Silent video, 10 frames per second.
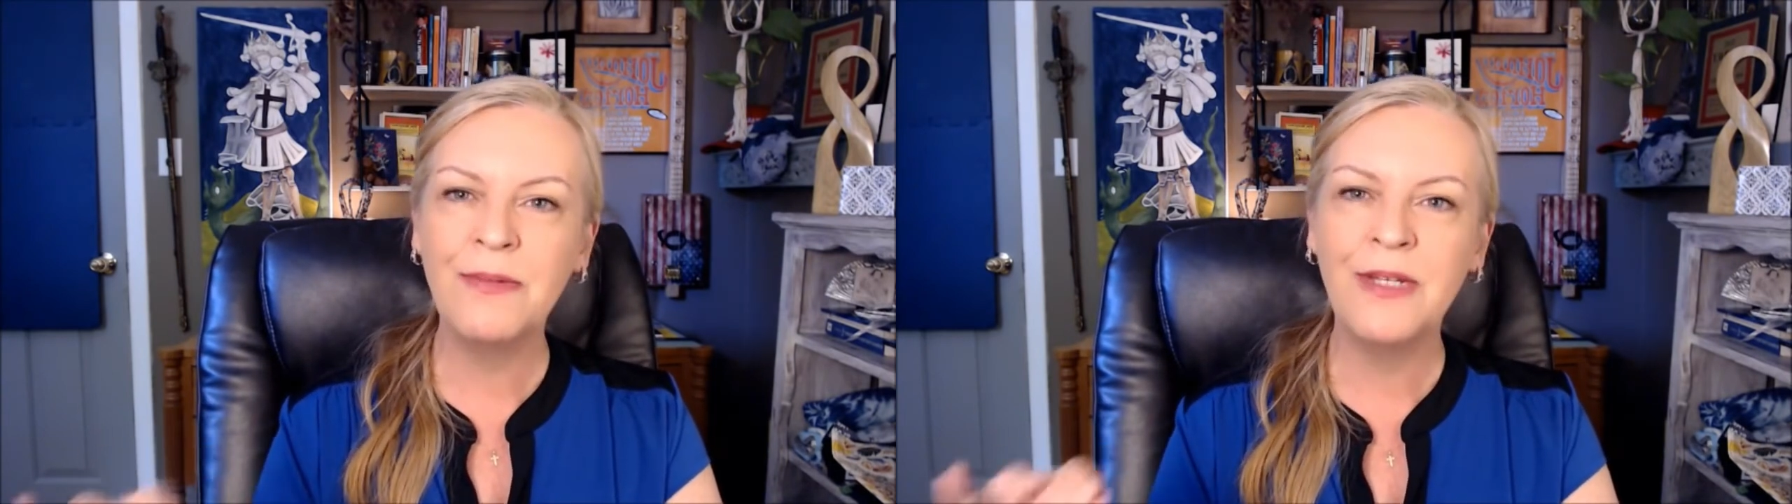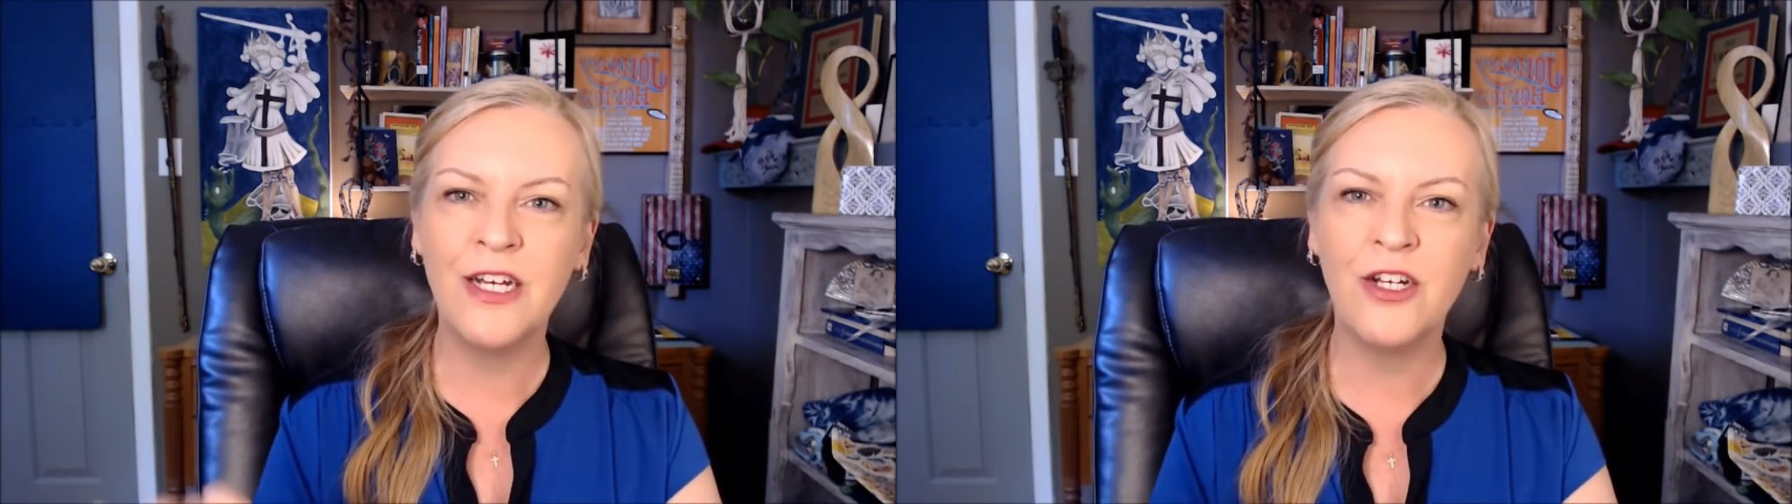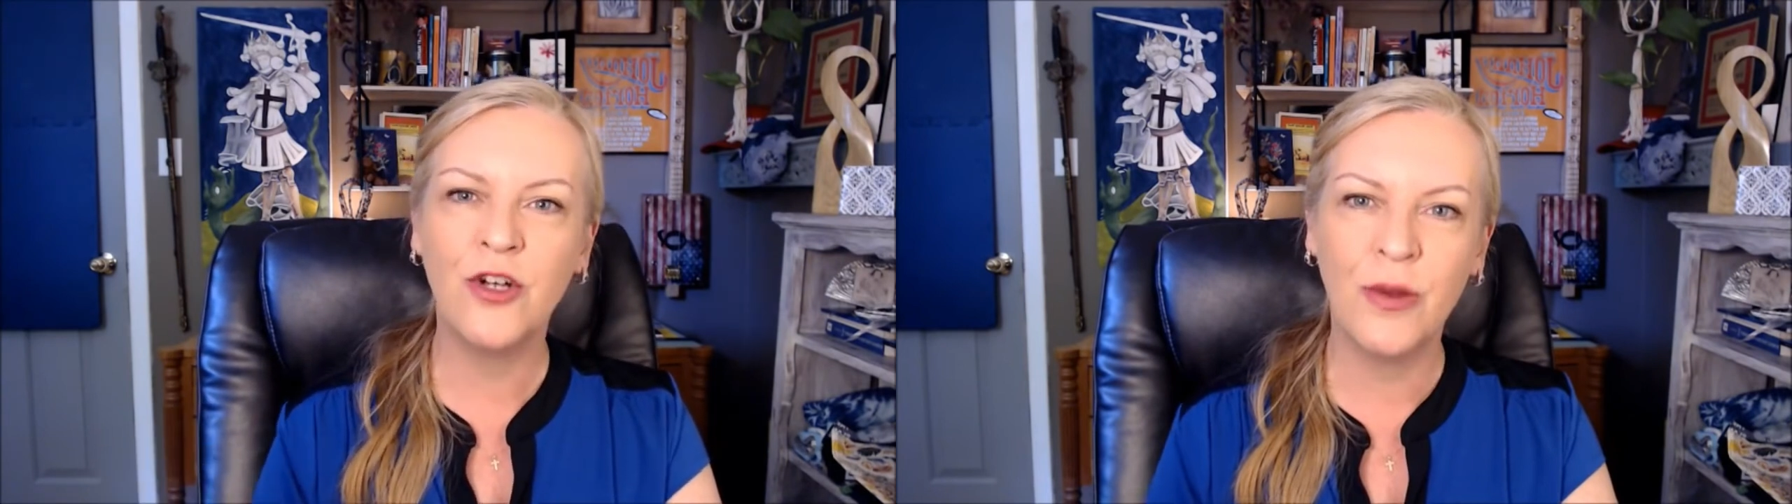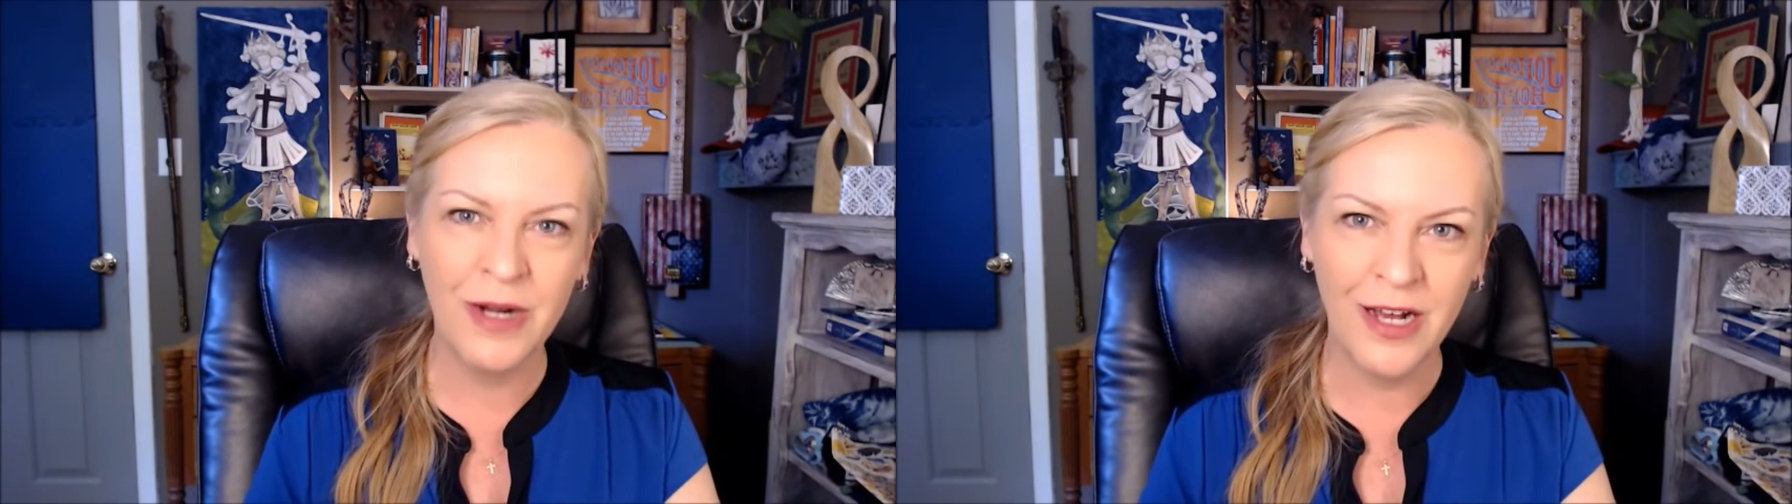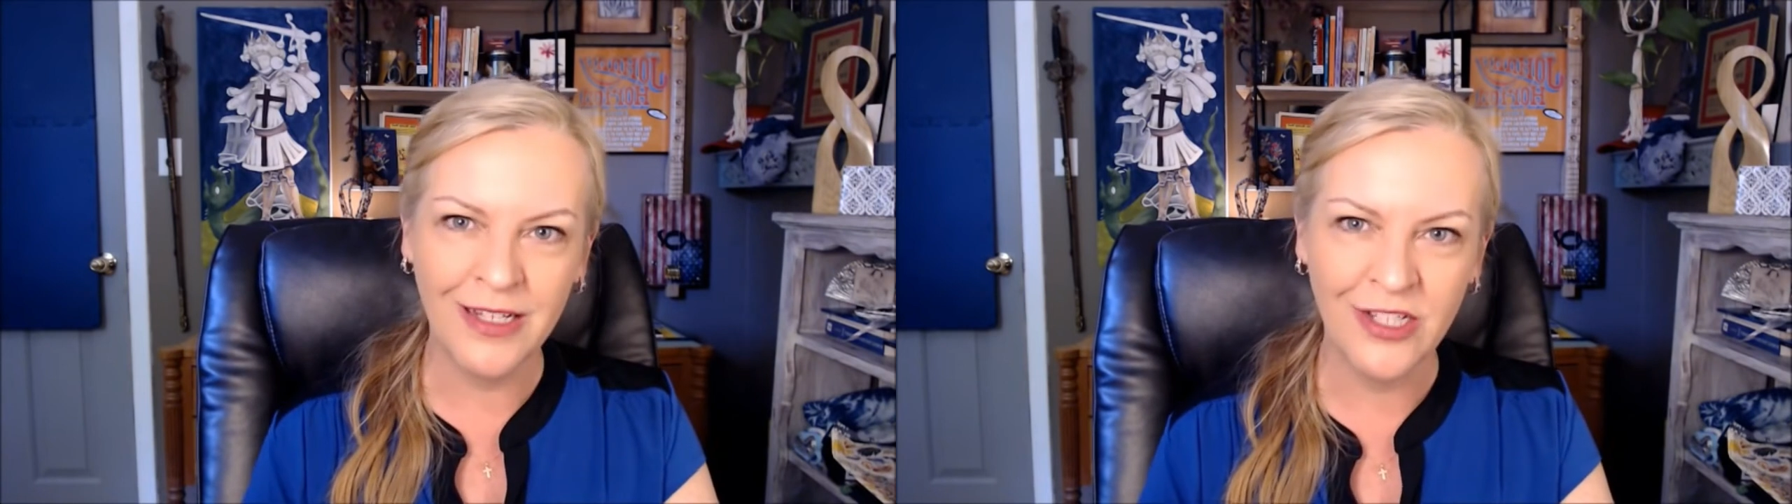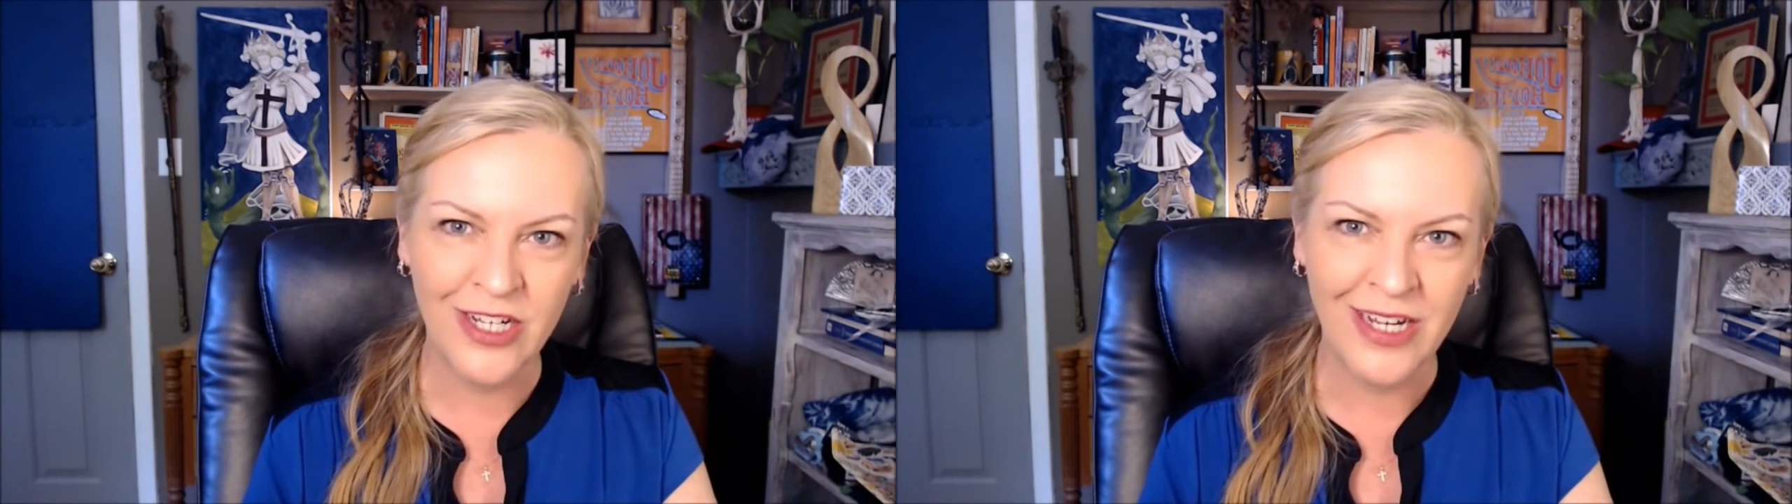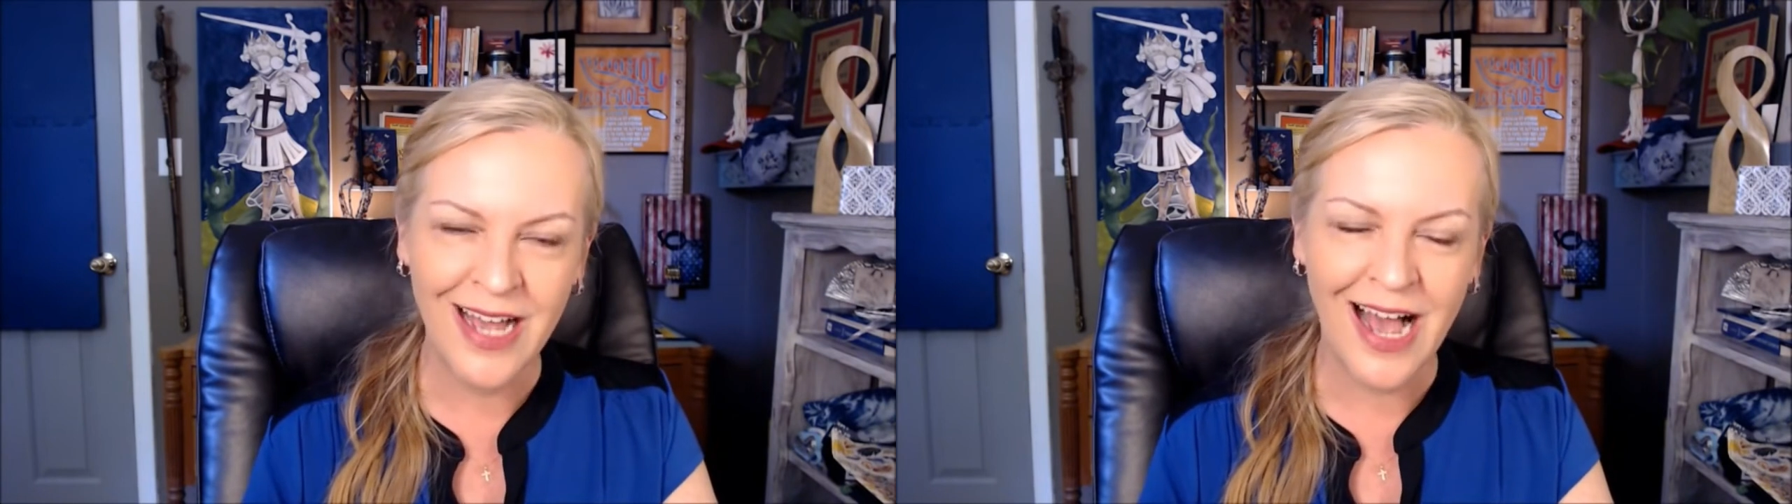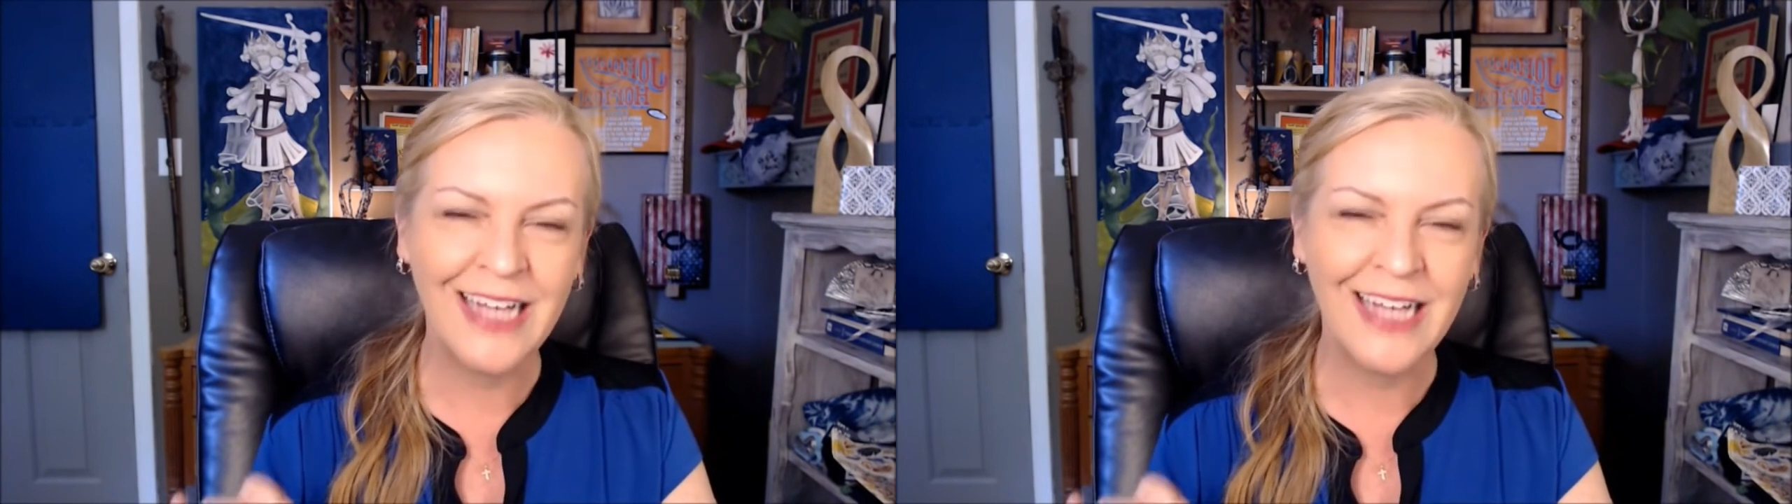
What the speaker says: terminology. I